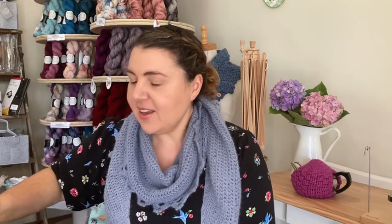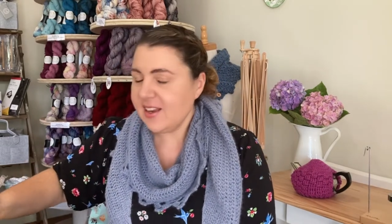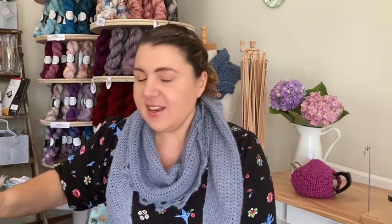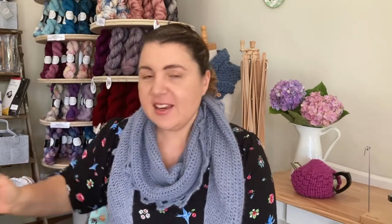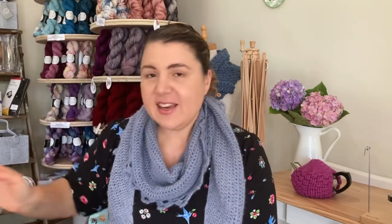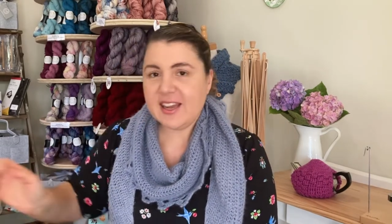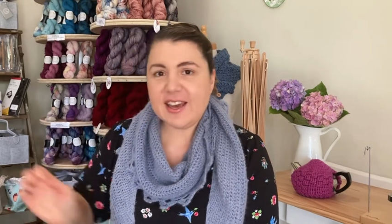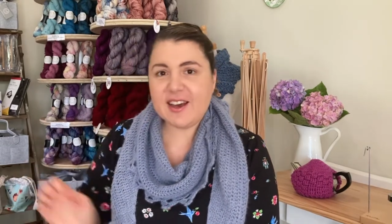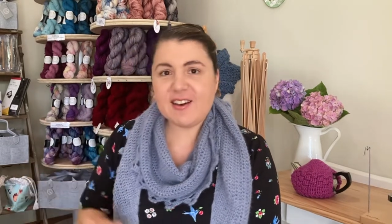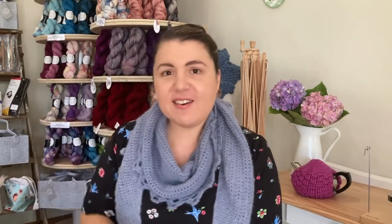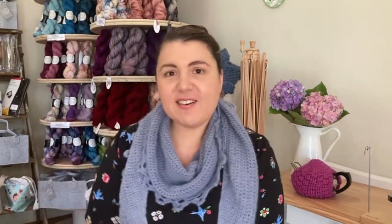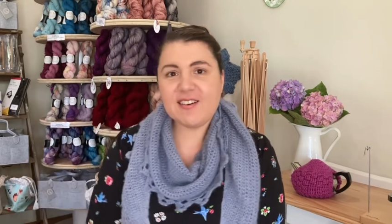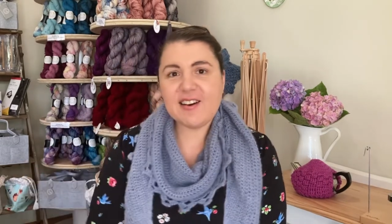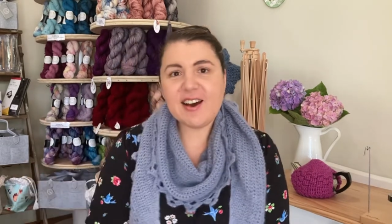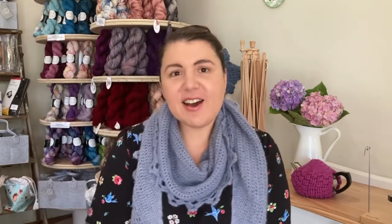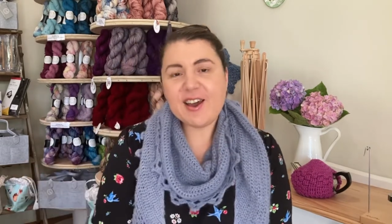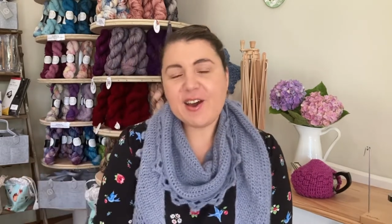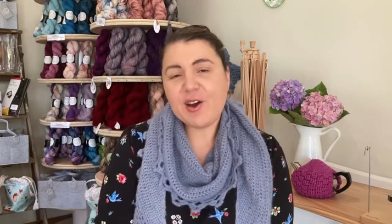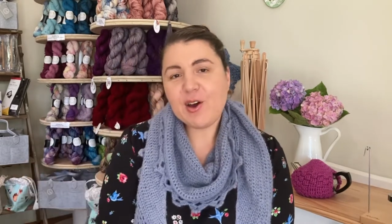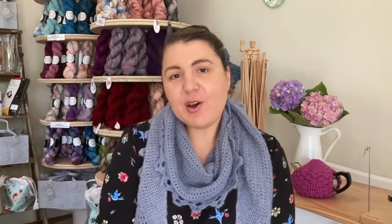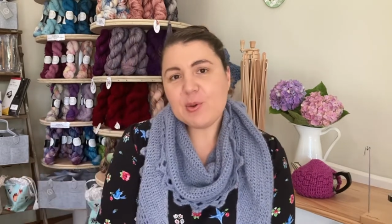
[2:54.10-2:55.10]
Now, I
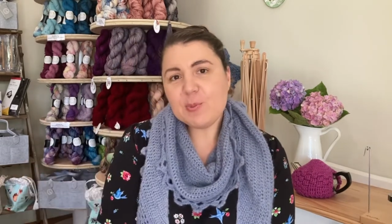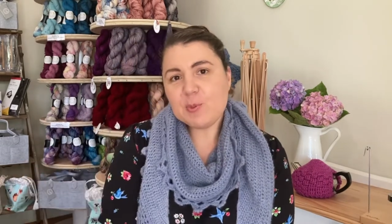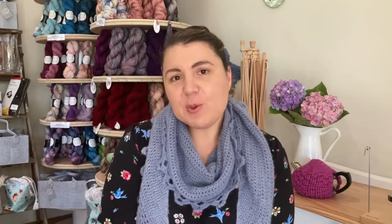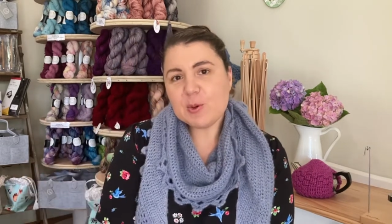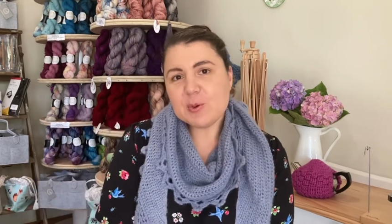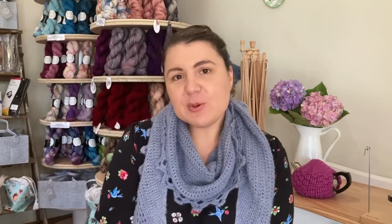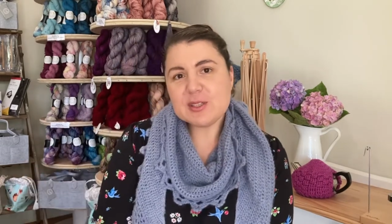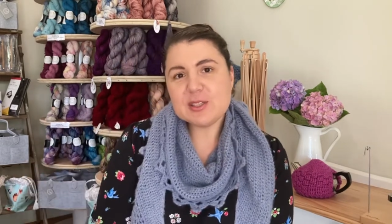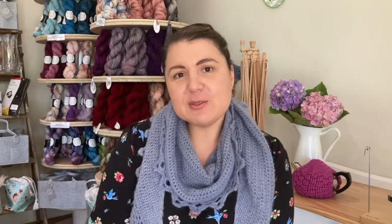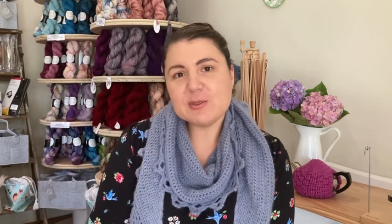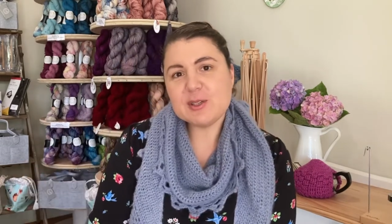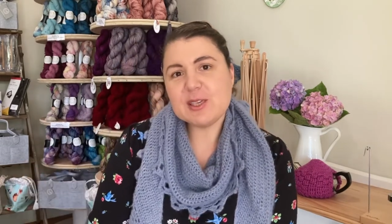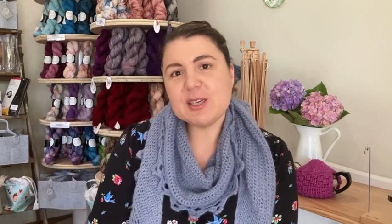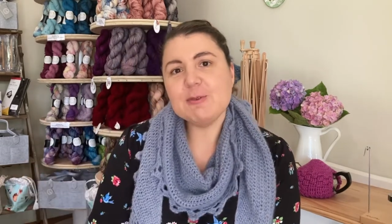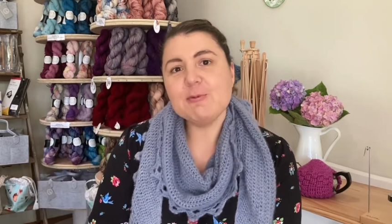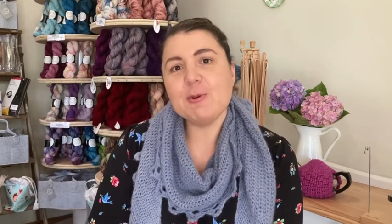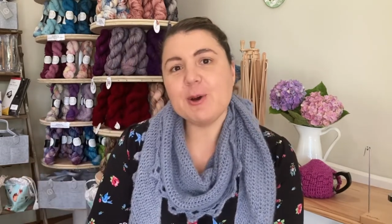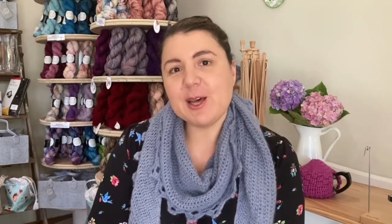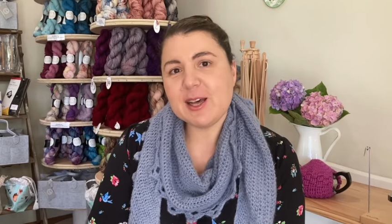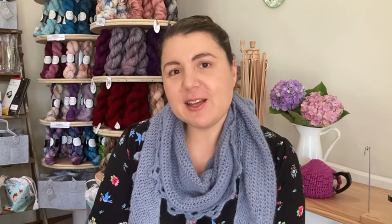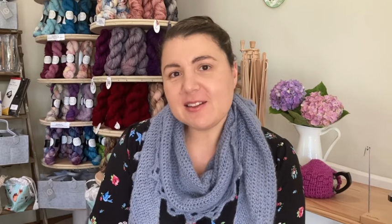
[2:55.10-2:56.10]
hope you are doing
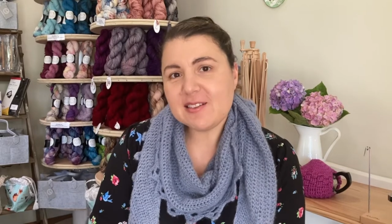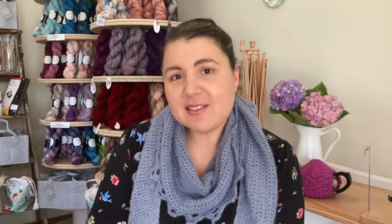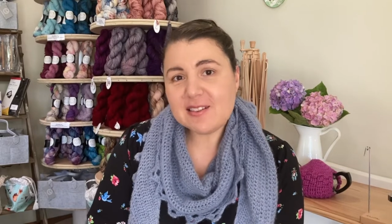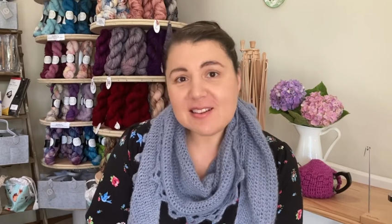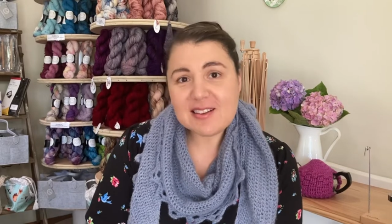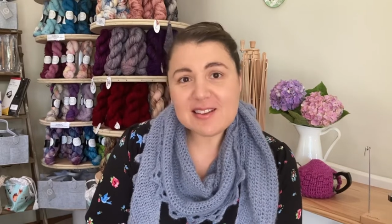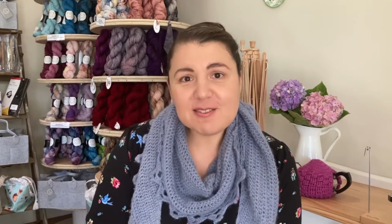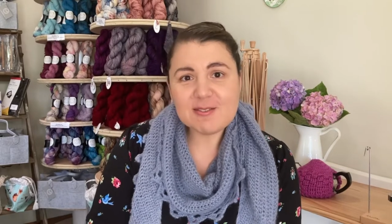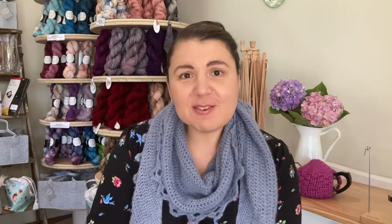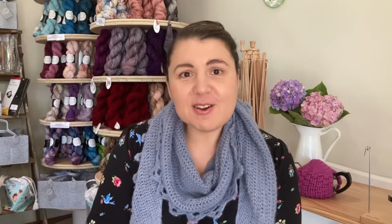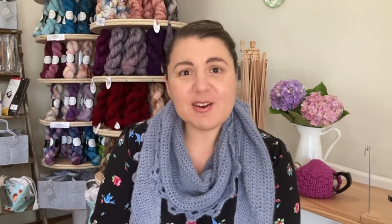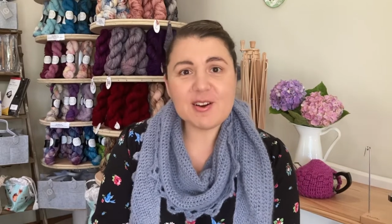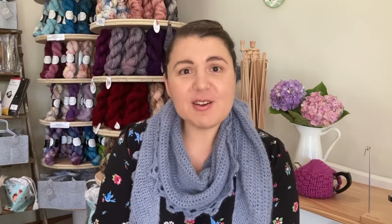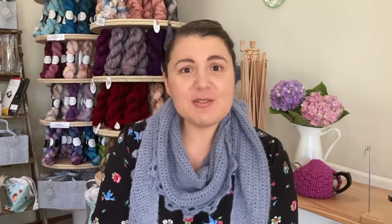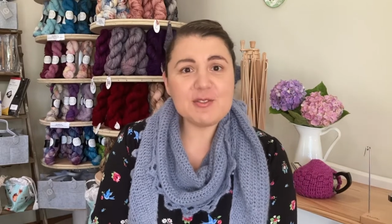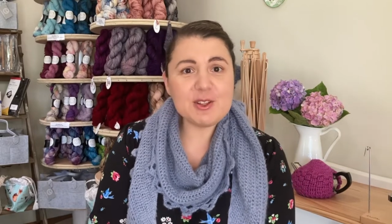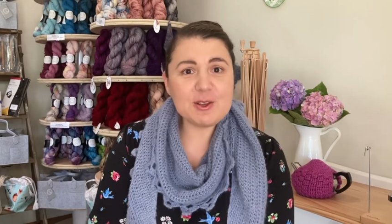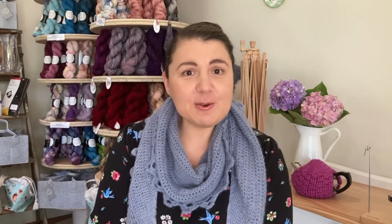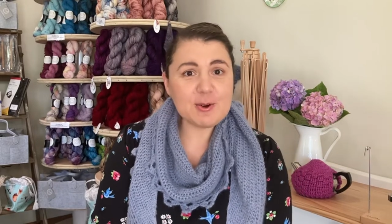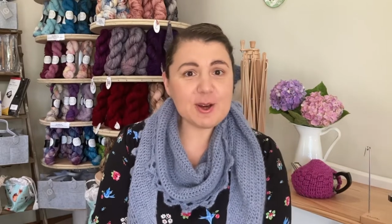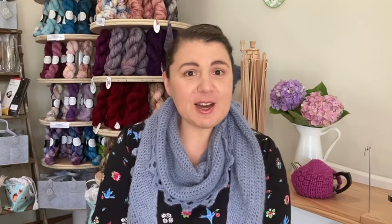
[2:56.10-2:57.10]
well wherever
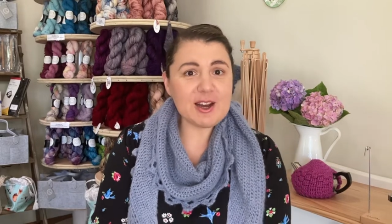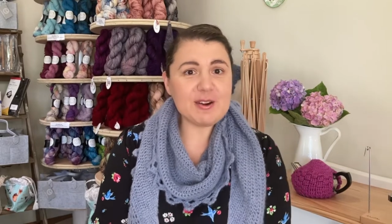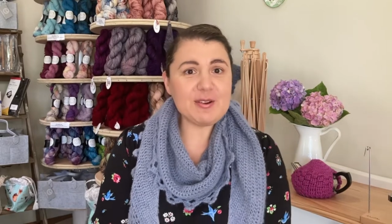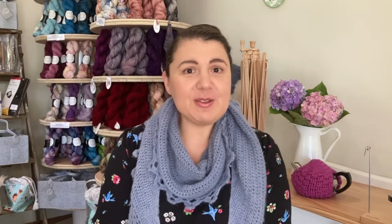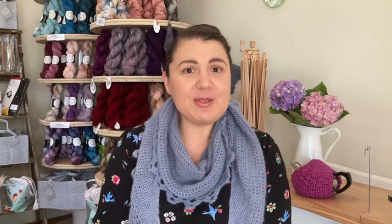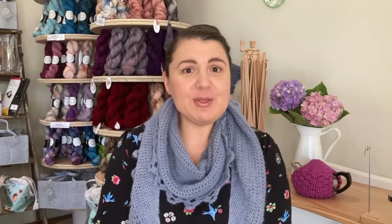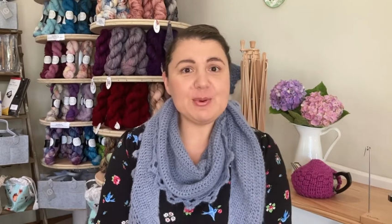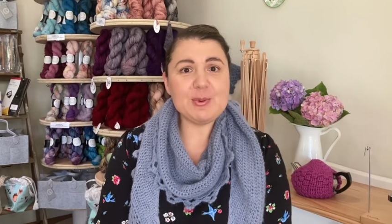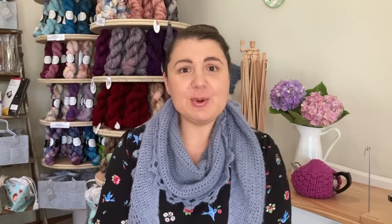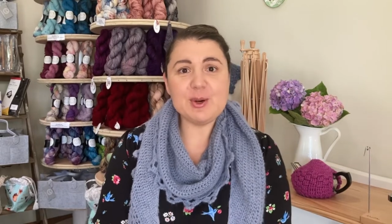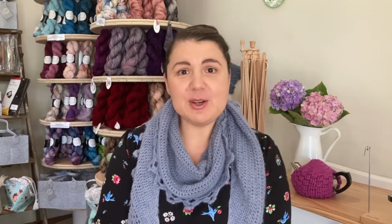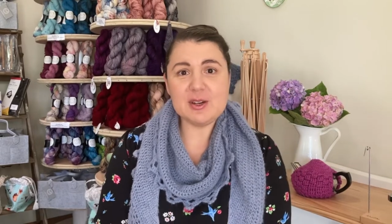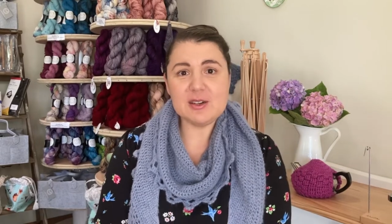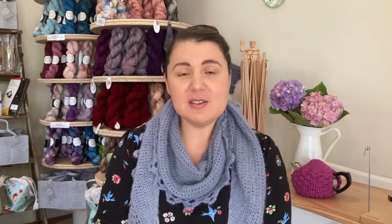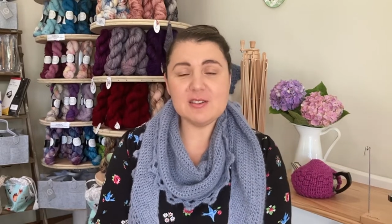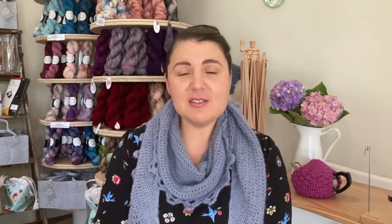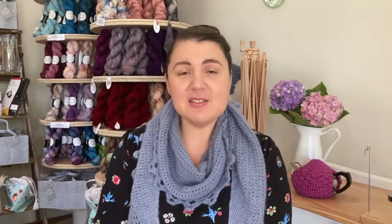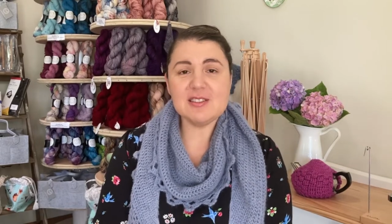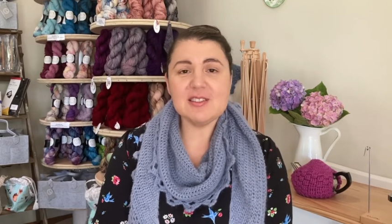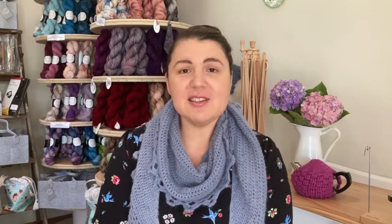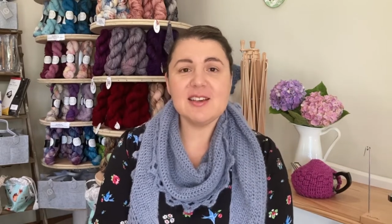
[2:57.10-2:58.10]
you are in the
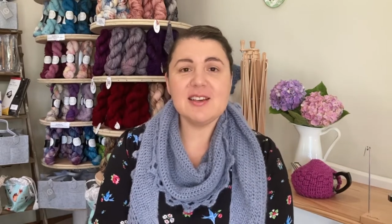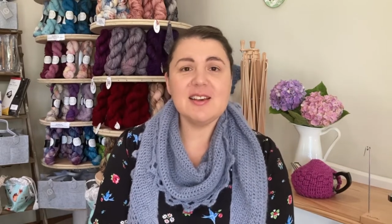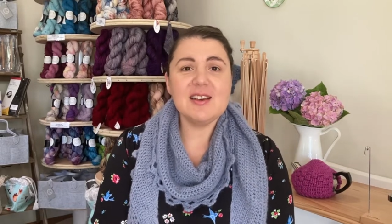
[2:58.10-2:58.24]
world.